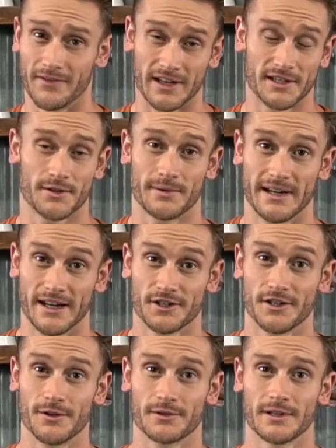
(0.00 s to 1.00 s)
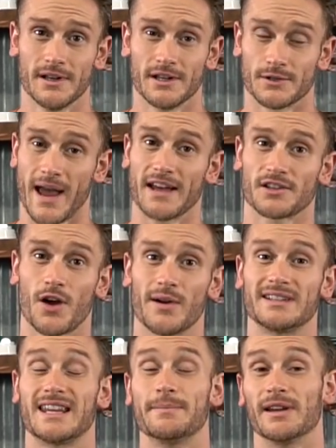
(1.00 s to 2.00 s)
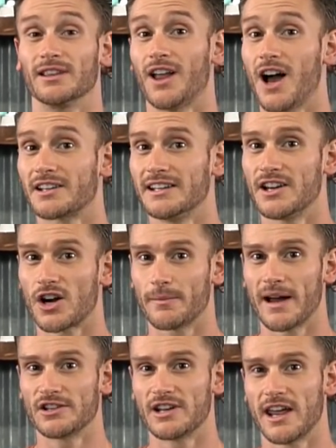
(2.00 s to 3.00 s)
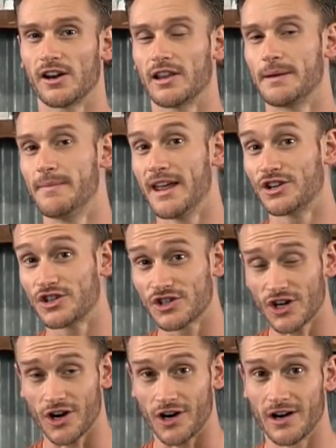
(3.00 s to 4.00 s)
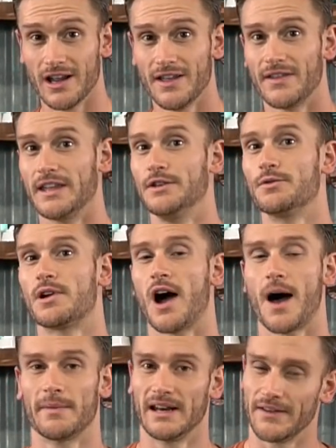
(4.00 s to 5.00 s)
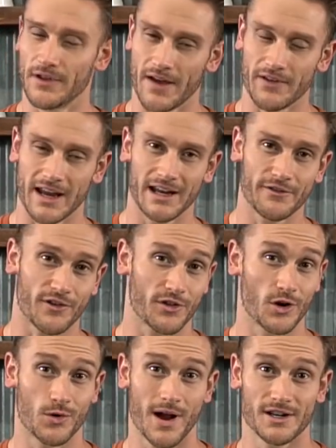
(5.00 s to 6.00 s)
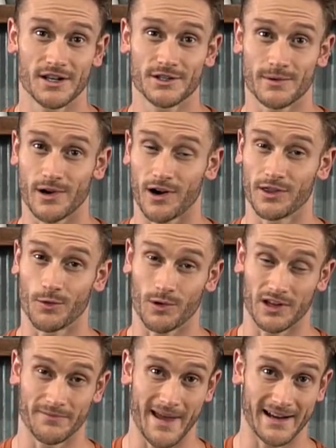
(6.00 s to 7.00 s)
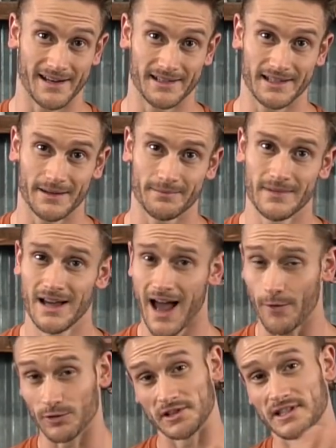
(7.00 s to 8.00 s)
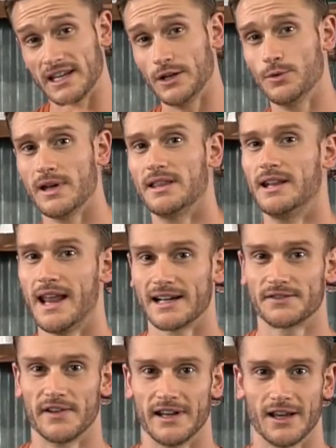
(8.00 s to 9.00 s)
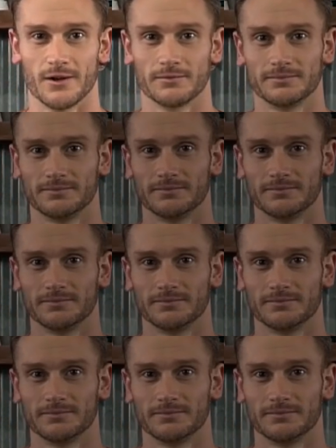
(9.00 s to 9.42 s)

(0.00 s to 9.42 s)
of these three issues. So as always, keep it locked in here on my channel and make sure that you comment if you have any further questions regarding the world of magnesium. I will see you in the next video.